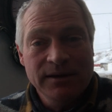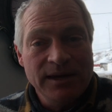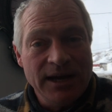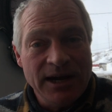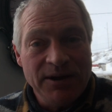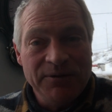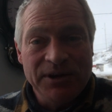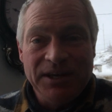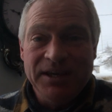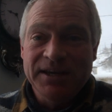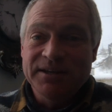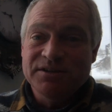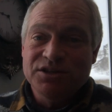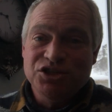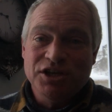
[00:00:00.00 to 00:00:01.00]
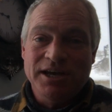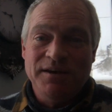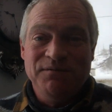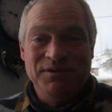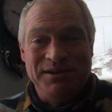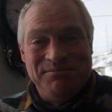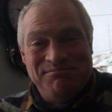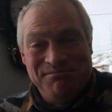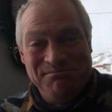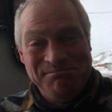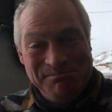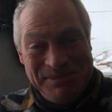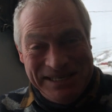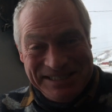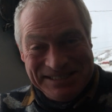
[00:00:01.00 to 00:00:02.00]
Gary and Jeff and
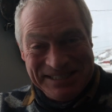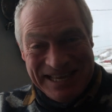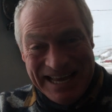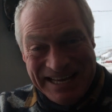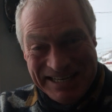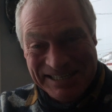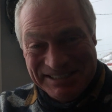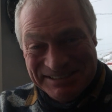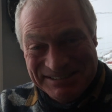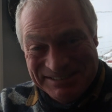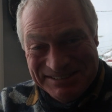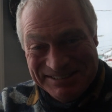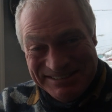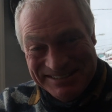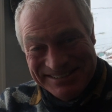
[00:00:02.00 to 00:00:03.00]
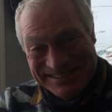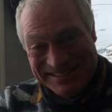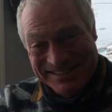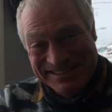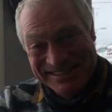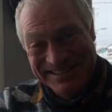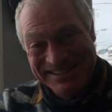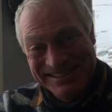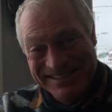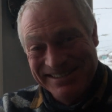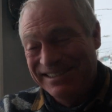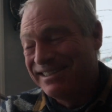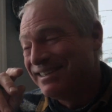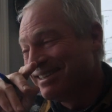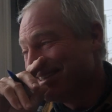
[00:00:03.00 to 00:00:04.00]
Milhouse.
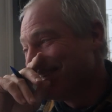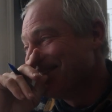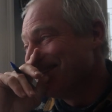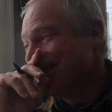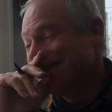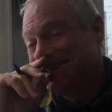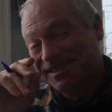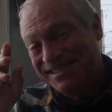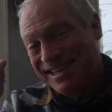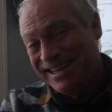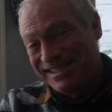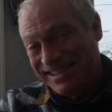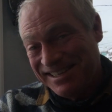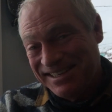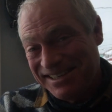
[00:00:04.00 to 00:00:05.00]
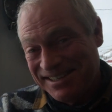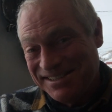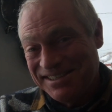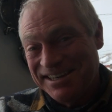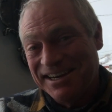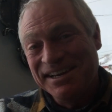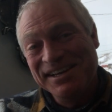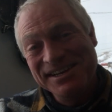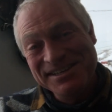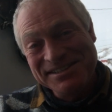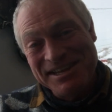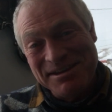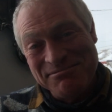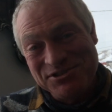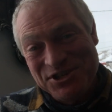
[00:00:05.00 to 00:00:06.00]
There's actually a kid there.
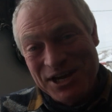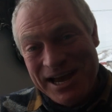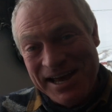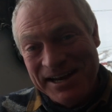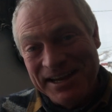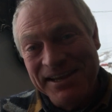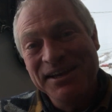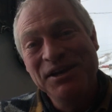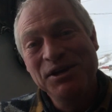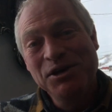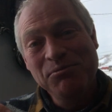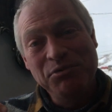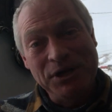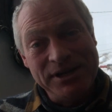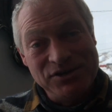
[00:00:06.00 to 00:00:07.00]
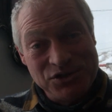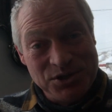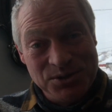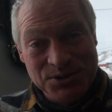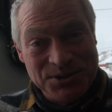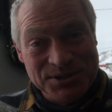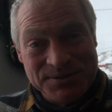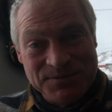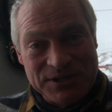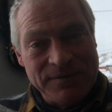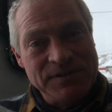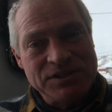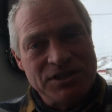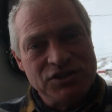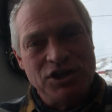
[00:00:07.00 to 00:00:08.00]
His name is Johnny. But he introduces
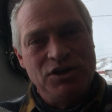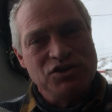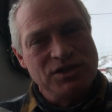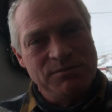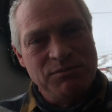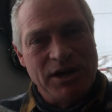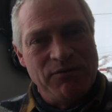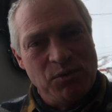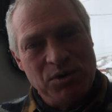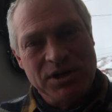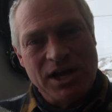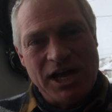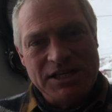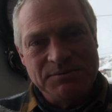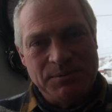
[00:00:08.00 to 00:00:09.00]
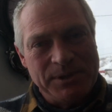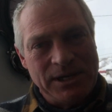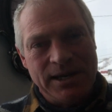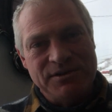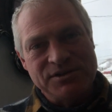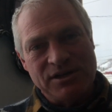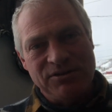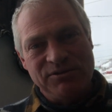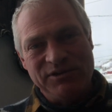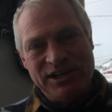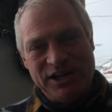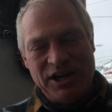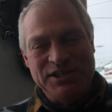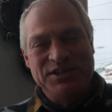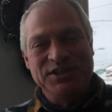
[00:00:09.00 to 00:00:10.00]
himself. He says, you know, so everyone calls me Milhouse. I don't
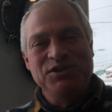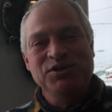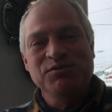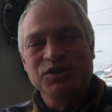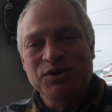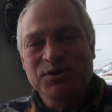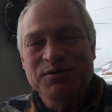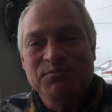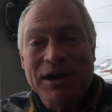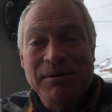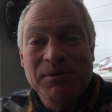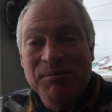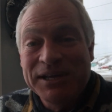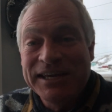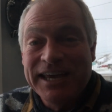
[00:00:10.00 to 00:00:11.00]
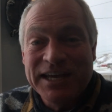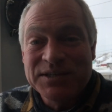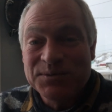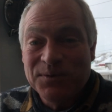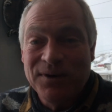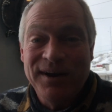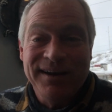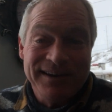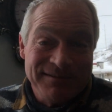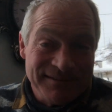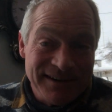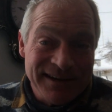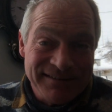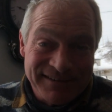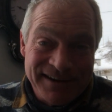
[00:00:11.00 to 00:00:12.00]
really. I said, you can probably guess why.
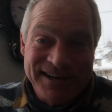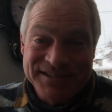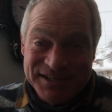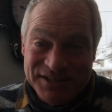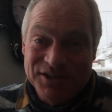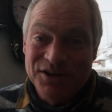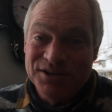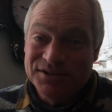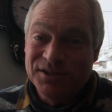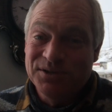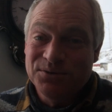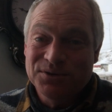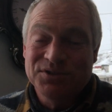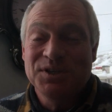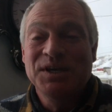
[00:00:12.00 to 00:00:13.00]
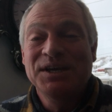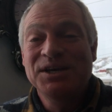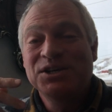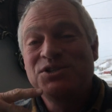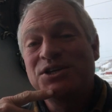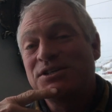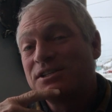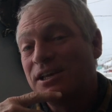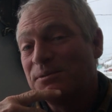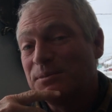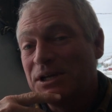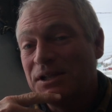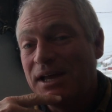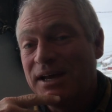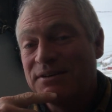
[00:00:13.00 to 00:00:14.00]
And guys, he does. He looks just like
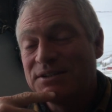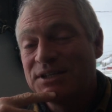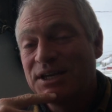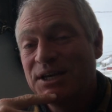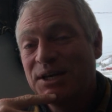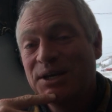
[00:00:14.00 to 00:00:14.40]
Milhouse.